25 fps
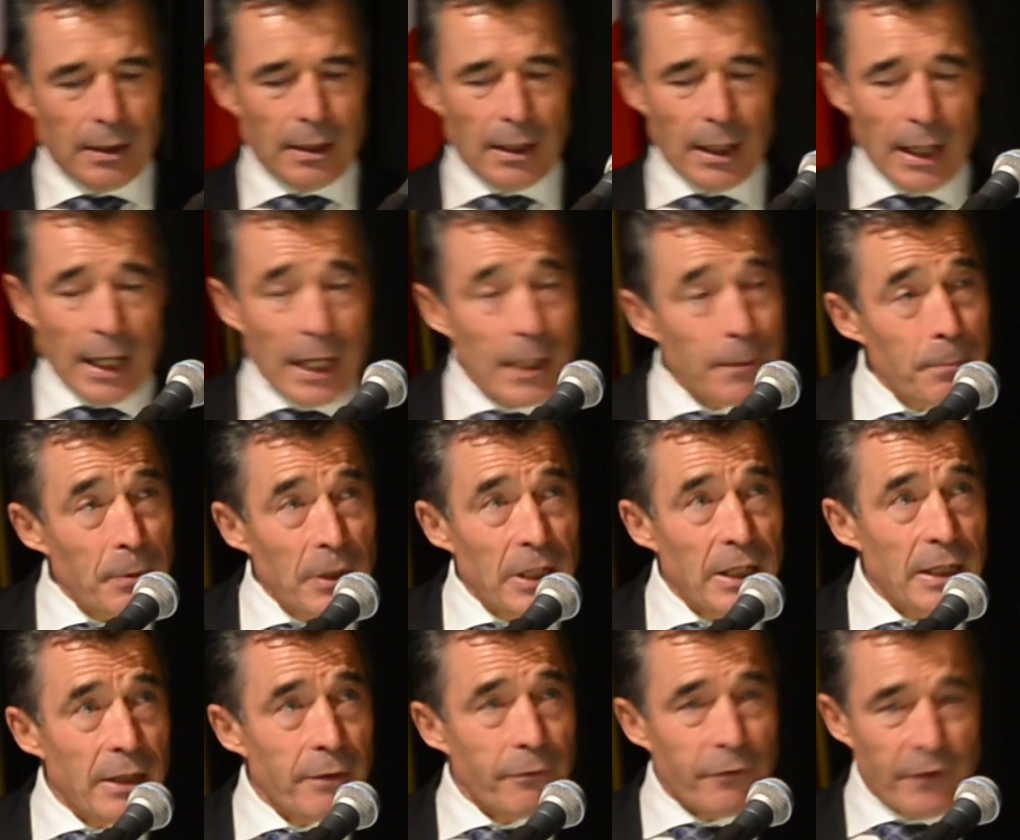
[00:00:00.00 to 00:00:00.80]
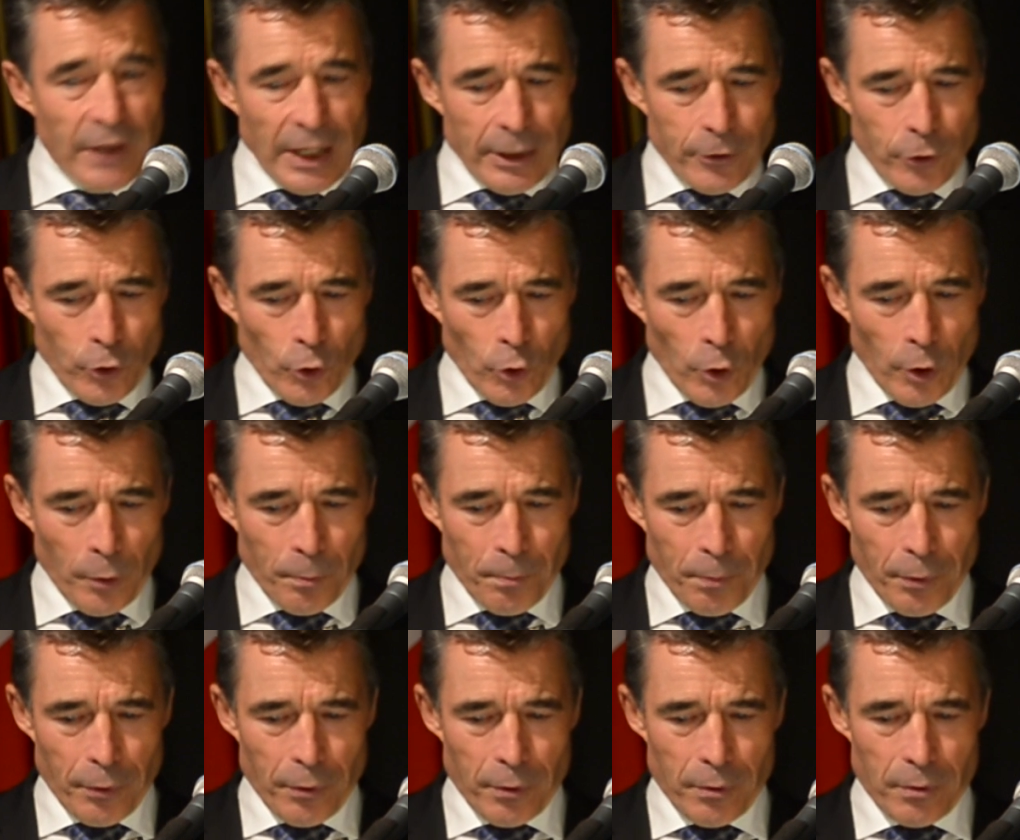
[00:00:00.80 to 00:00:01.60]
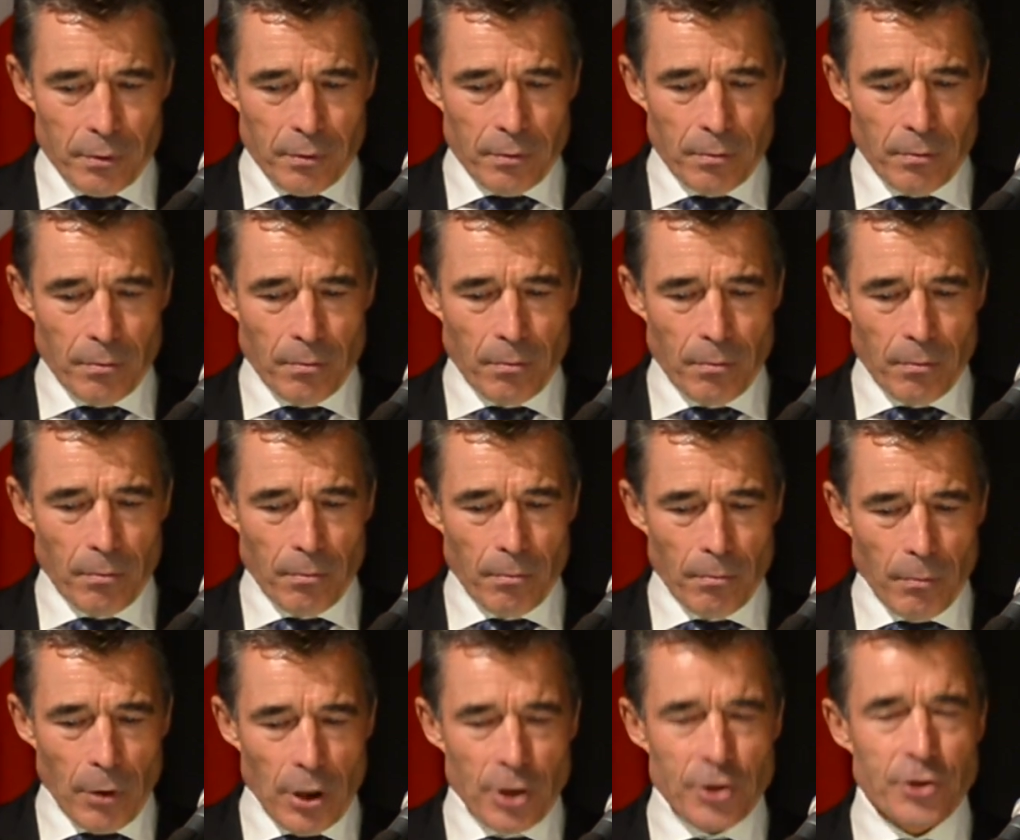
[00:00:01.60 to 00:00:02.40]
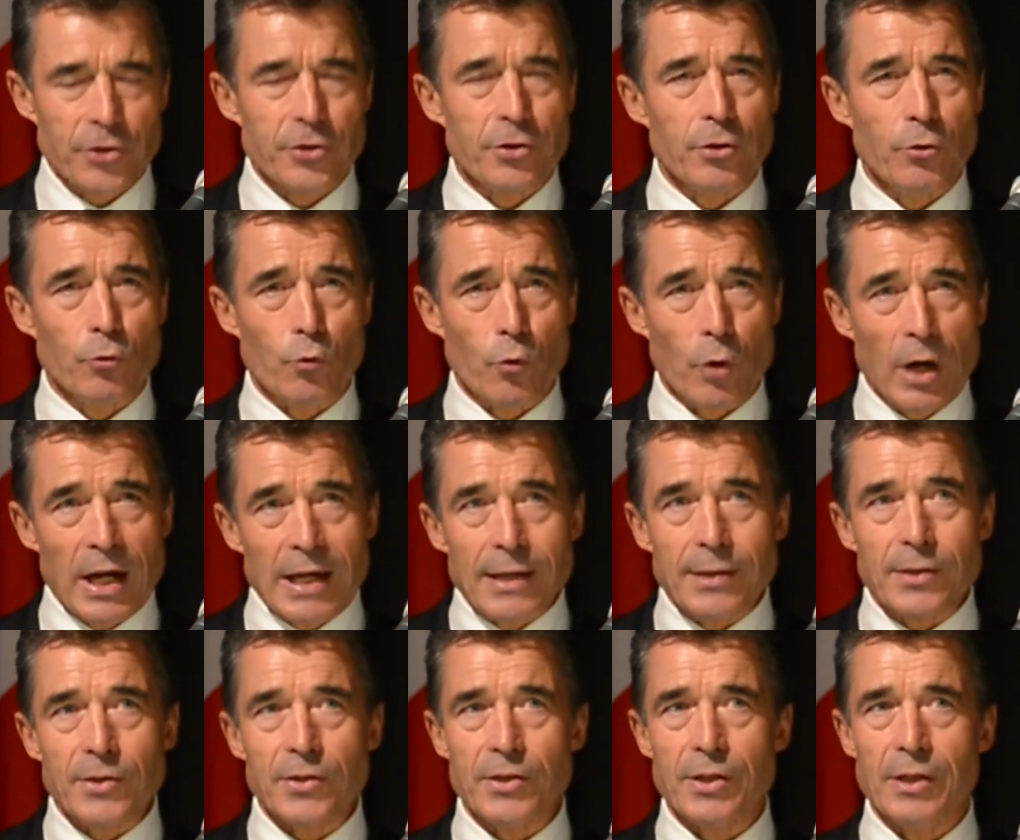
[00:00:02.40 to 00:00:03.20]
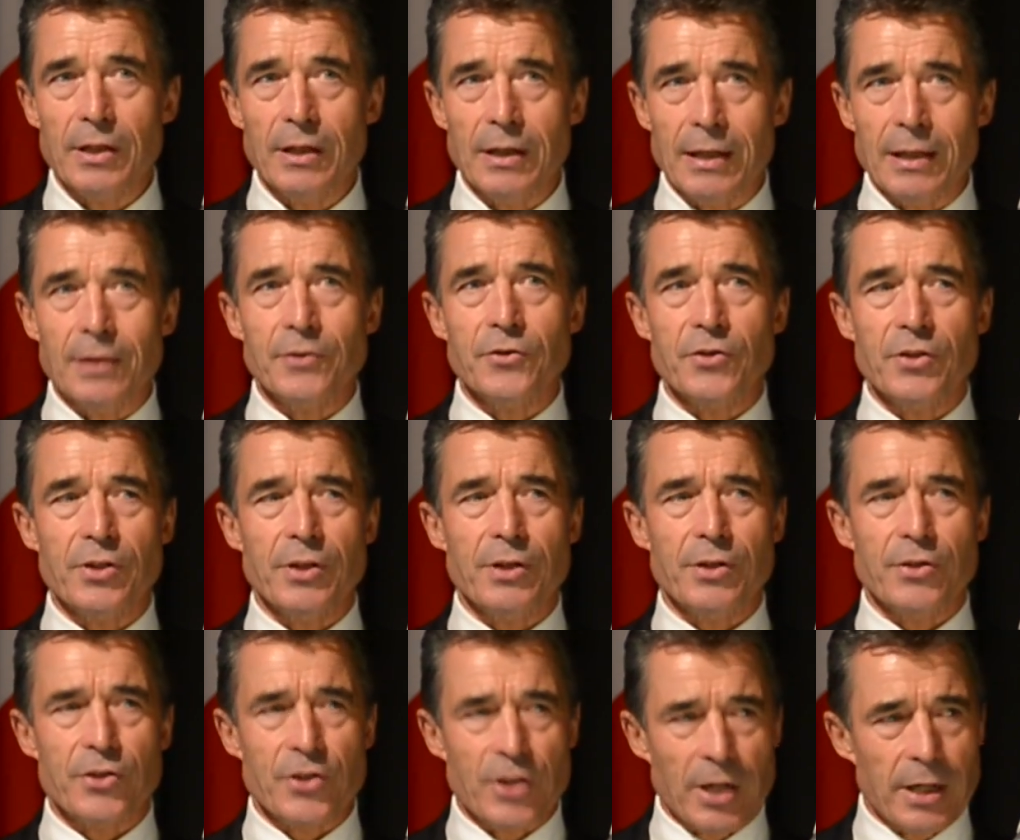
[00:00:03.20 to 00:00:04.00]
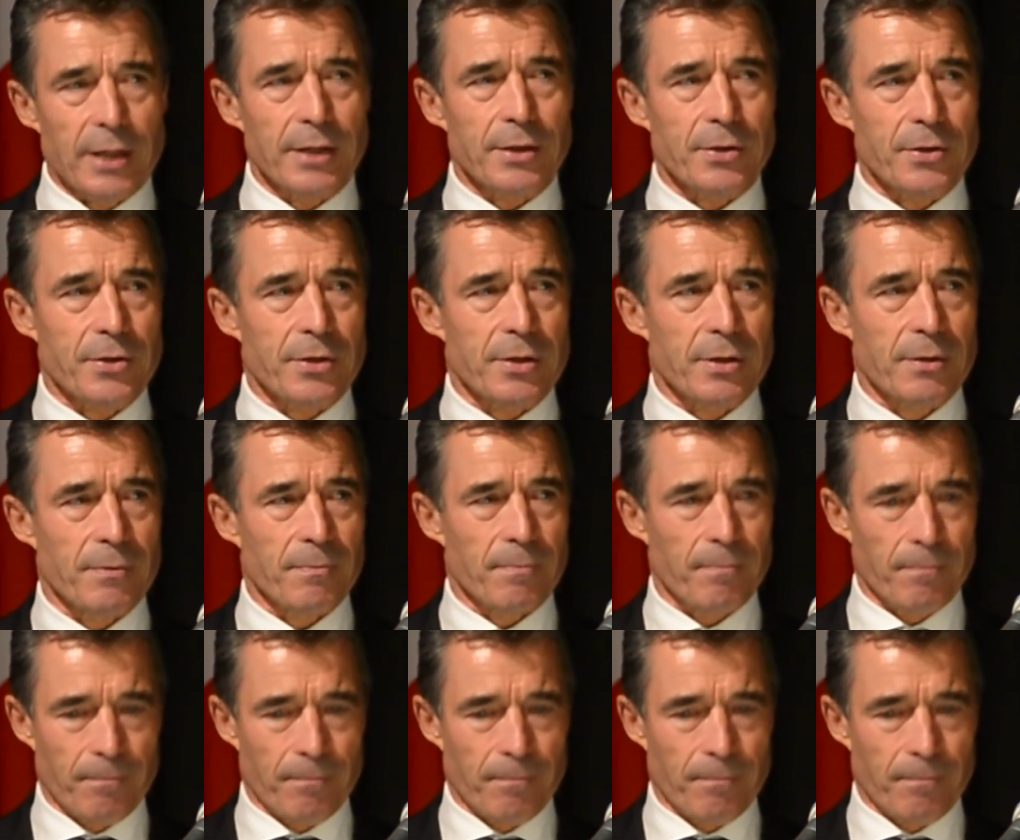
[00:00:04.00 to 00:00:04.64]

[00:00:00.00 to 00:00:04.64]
I believe that Europe must raise its sights.